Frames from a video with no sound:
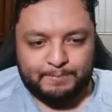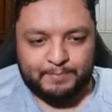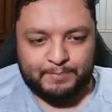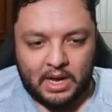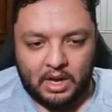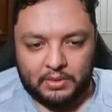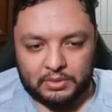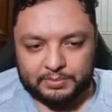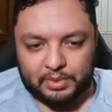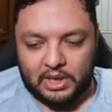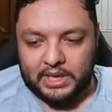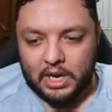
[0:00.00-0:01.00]
Now, he was
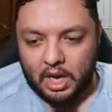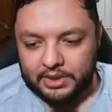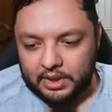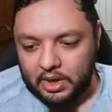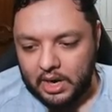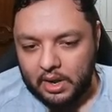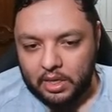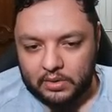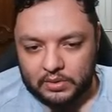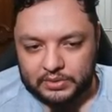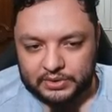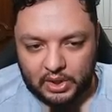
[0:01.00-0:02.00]
probably counting on another
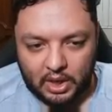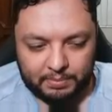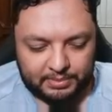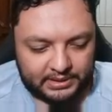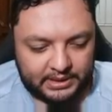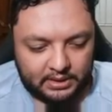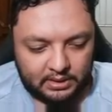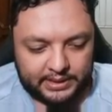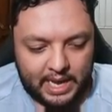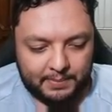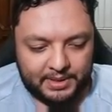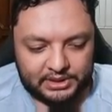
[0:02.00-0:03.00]
Usopp and deal
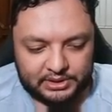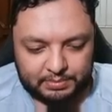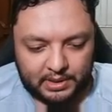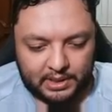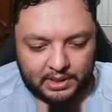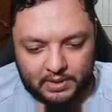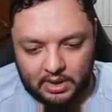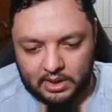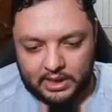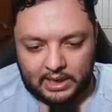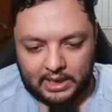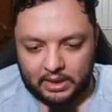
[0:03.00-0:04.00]
damage, but I'm not going
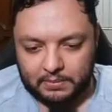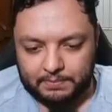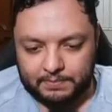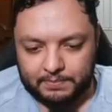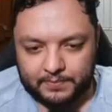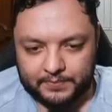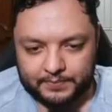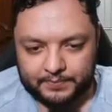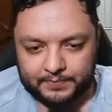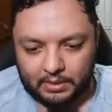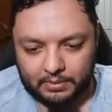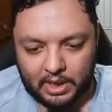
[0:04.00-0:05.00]
to let him.
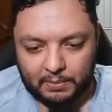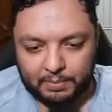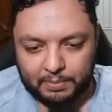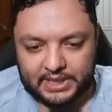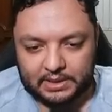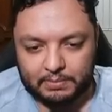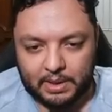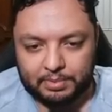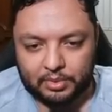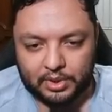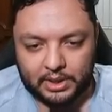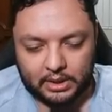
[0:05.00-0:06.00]
I'm going to protect my
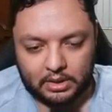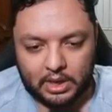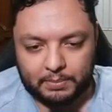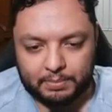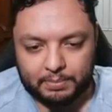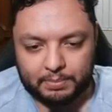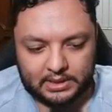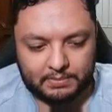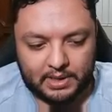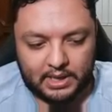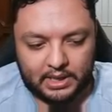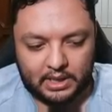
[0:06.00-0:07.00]
board and I'm going to protect
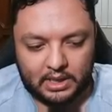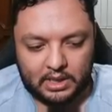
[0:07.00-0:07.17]
my...